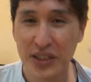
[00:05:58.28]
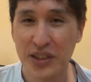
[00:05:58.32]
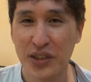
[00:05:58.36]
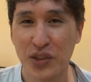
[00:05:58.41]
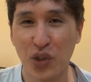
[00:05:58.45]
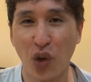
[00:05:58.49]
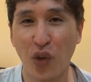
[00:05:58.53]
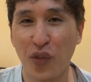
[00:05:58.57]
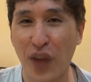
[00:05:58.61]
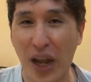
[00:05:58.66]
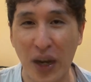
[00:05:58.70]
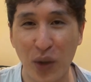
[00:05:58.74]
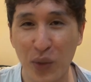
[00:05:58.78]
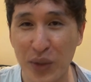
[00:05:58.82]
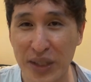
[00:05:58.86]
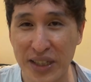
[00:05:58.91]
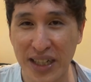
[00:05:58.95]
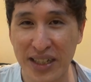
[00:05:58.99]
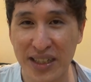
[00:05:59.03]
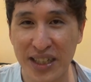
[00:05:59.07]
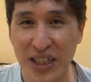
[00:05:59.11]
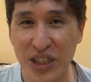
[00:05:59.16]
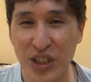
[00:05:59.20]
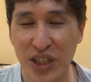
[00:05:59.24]
So fellow
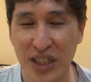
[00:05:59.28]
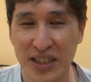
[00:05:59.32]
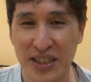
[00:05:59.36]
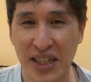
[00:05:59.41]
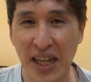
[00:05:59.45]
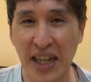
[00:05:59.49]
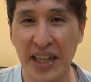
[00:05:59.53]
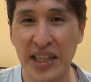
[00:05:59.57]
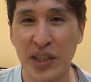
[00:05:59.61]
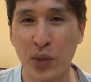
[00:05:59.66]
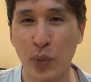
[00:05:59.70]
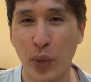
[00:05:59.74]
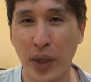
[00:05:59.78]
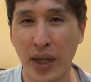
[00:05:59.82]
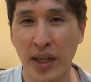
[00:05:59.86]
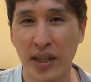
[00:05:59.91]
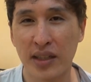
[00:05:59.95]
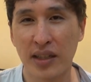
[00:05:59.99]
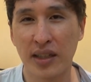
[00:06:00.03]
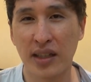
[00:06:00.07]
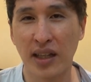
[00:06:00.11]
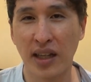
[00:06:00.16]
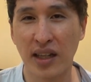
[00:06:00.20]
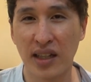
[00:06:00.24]
ENTJ anyway,
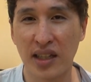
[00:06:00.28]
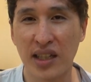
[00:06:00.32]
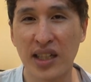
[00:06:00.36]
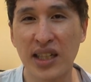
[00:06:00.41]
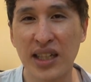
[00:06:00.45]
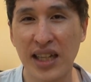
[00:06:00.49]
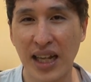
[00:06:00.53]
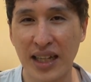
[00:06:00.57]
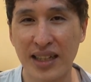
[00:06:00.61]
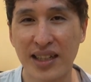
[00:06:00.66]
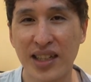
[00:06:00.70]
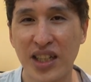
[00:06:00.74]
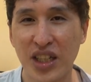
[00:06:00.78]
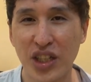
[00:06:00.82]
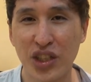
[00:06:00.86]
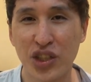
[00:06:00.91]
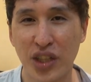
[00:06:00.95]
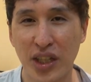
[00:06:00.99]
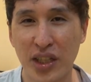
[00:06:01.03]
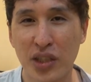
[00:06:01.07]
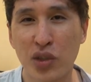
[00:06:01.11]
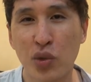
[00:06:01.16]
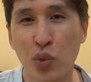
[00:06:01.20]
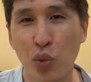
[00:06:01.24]
the ENTJ
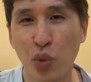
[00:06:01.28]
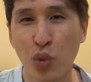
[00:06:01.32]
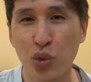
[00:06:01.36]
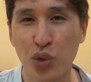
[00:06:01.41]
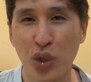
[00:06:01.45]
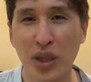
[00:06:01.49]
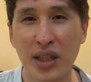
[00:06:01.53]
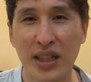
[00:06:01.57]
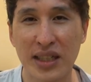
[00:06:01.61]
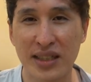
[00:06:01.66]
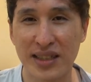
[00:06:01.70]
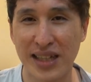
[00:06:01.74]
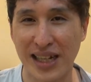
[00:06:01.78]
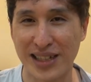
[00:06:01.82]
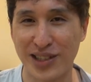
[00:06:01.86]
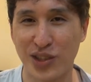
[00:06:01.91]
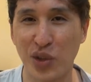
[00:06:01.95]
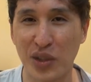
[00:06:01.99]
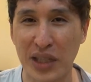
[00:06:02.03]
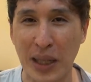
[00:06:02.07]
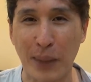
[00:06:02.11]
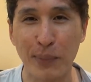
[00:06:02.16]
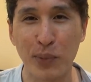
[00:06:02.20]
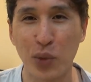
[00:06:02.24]
usually does
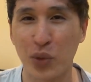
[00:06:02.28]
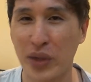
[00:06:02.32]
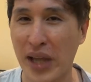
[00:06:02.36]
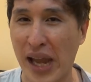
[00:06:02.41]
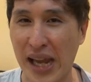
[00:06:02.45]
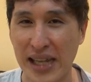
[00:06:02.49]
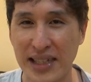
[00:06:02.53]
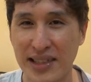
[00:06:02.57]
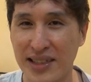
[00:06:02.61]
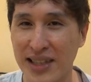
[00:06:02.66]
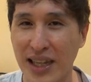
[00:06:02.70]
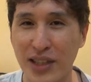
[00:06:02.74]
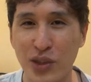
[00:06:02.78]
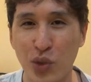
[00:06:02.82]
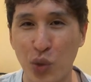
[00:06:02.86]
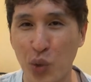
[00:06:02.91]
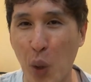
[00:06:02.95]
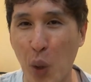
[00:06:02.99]
not come to the extent to